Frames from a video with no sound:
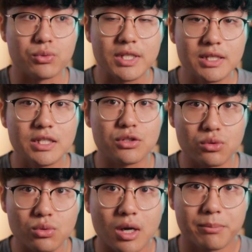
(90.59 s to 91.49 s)
really
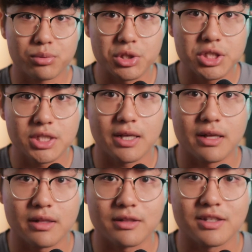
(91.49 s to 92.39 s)
do
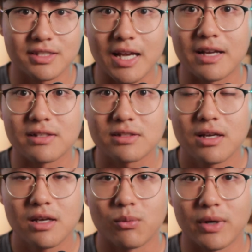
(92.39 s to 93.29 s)
appreciate the size
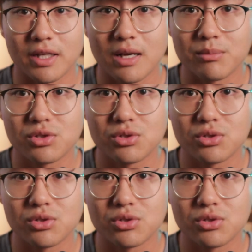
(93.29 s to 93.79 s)
when it comes